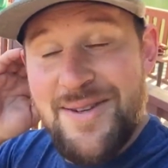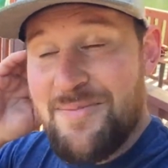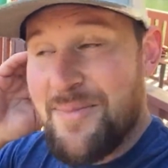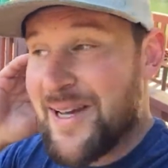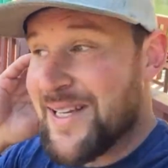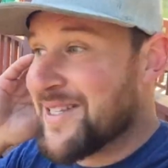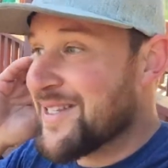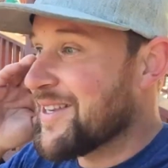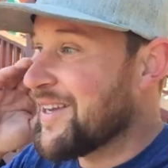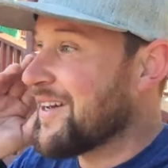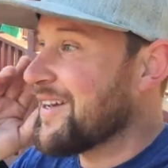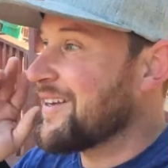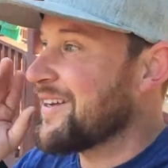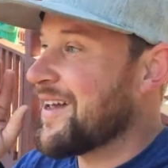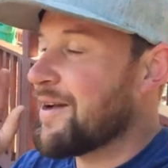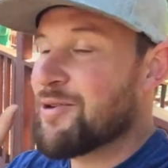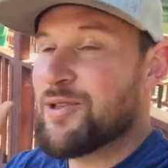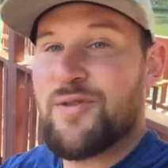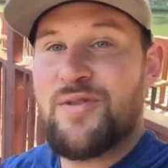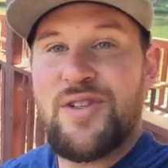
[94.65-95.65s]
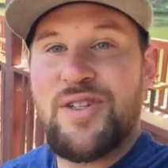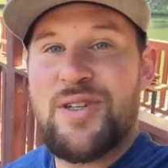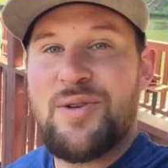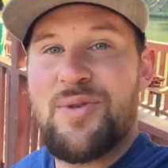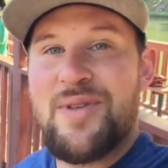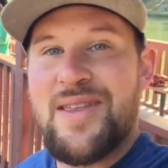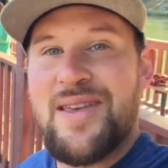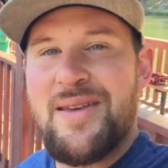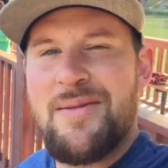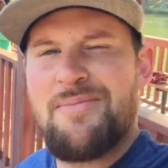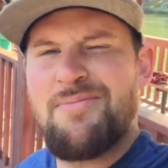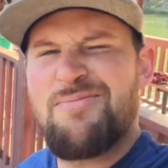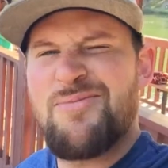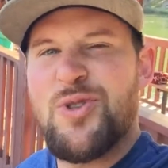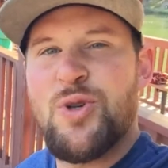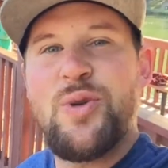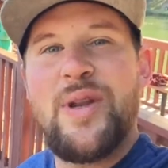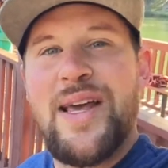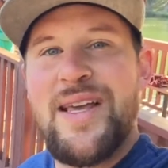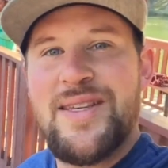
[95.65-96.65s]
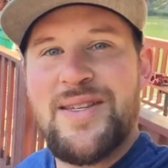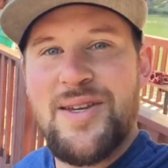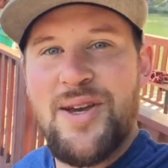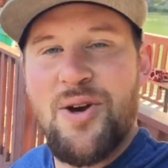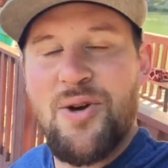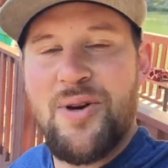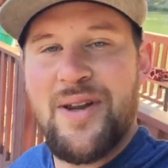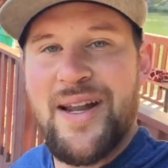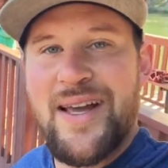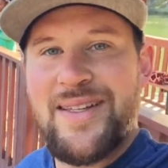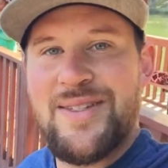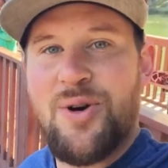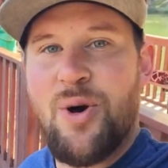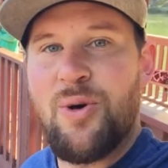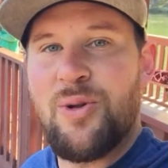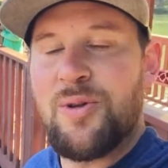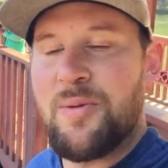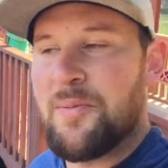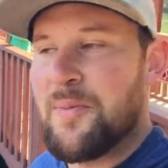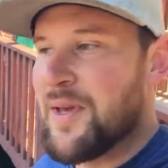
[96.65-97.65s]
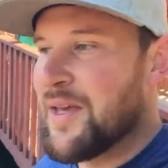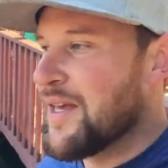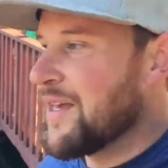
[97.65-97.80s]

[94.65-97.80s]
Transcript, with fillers: My son, I was fishing with him 2 days ago, and I told him,